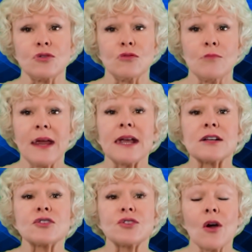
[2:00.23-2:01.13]
to make it
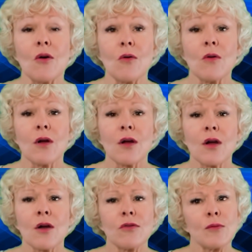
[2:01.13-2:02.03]
so,
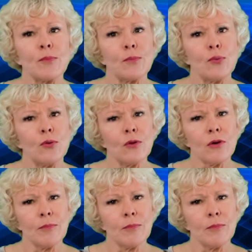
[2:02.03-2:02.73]
poor